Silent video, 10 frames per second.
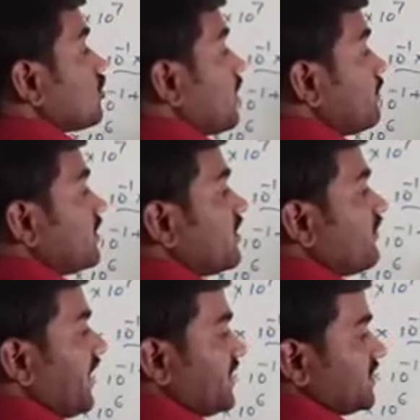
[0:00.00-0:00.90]
So completely
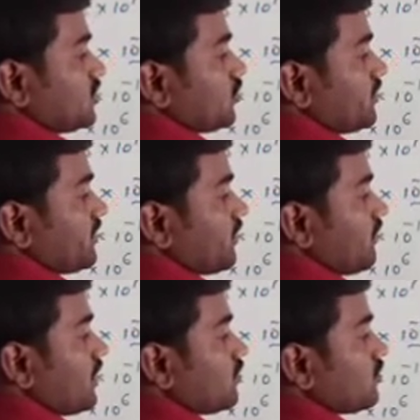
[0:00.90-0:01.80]
5 digits should be there.
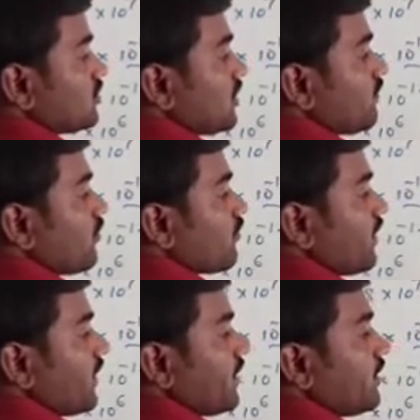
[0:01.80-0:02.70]
1, 2, 3, 4,
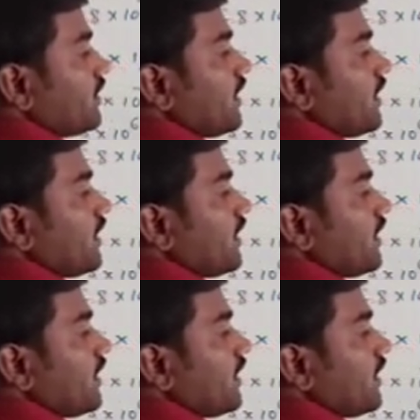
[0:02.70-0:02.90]
5.